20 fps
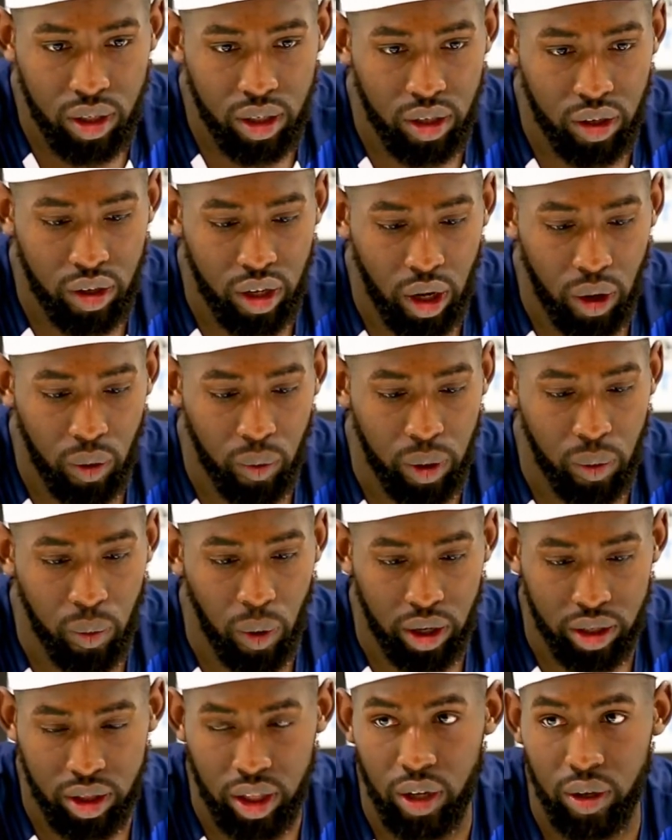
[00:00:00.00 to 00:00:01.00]
you know, we
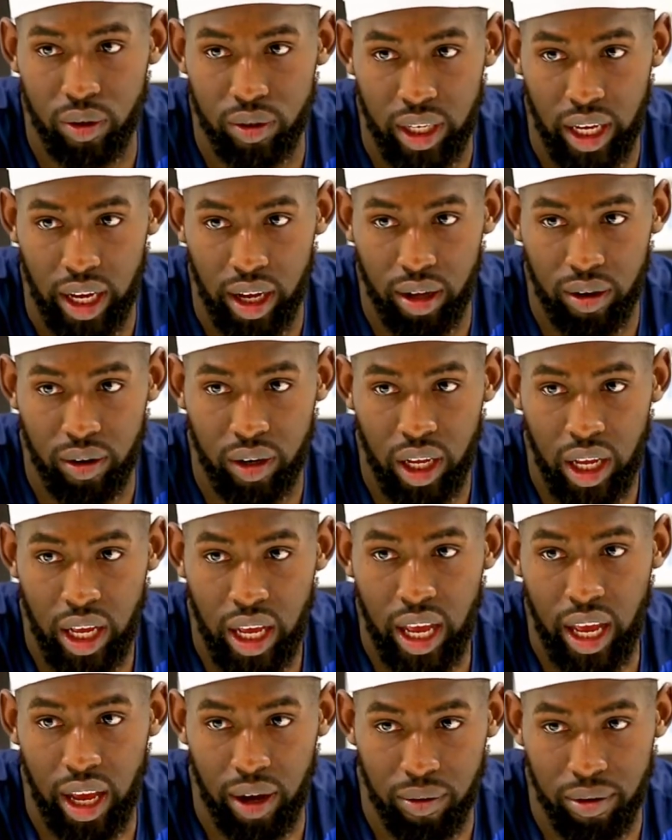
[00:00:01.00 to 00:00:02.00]
worked those out,
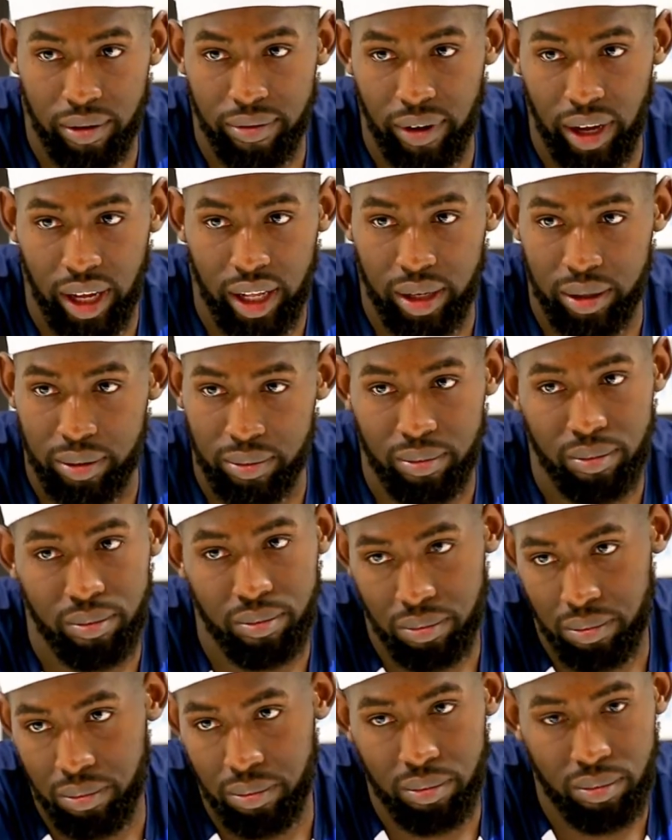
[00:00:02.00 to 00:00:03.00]
and we finally
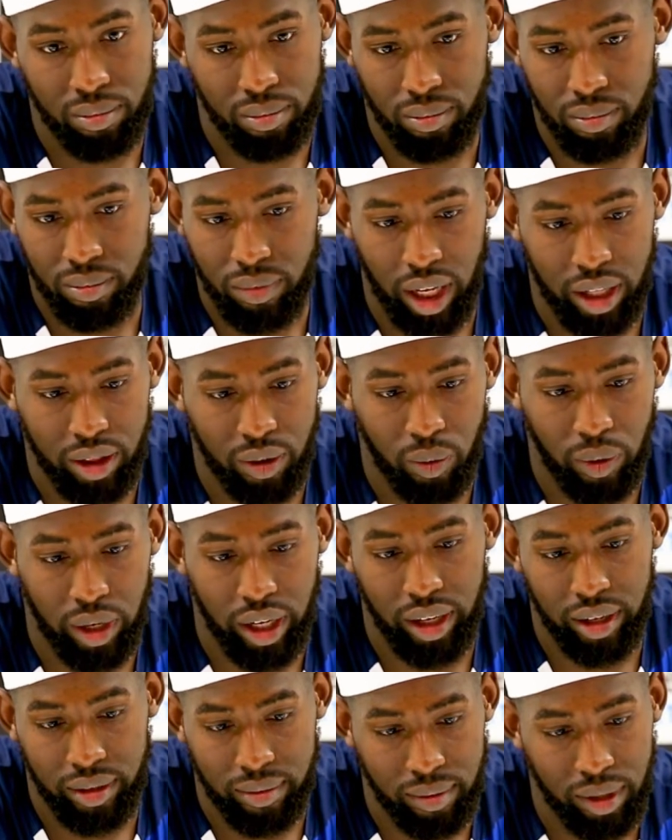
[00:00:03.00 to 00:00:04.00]
got the
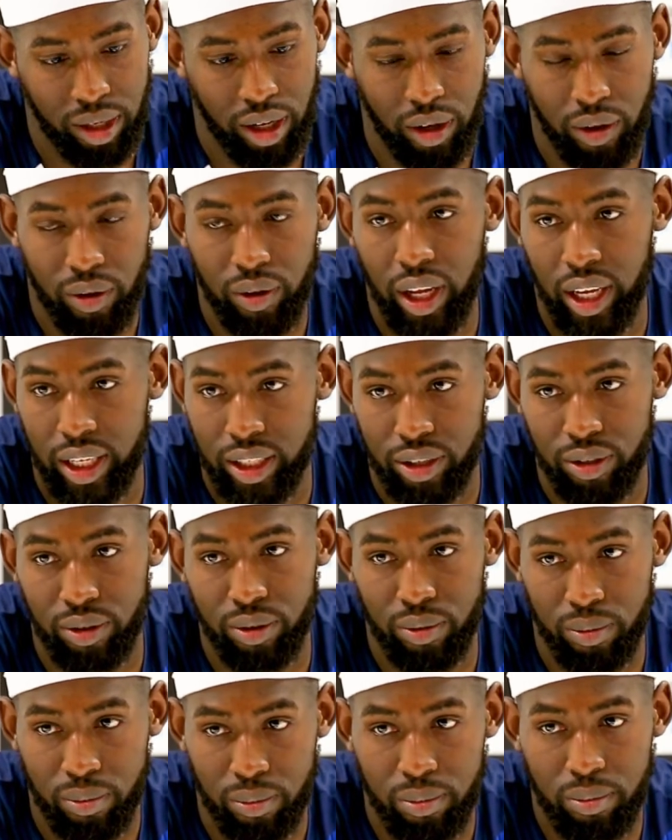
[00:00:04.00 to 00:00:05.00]
win, you know, as a
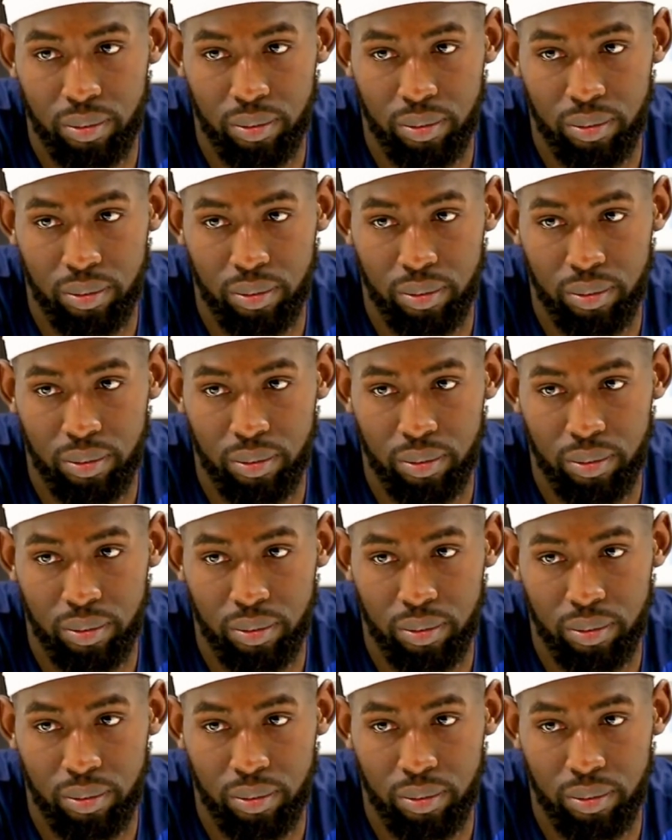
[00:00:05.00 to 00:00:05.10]
group.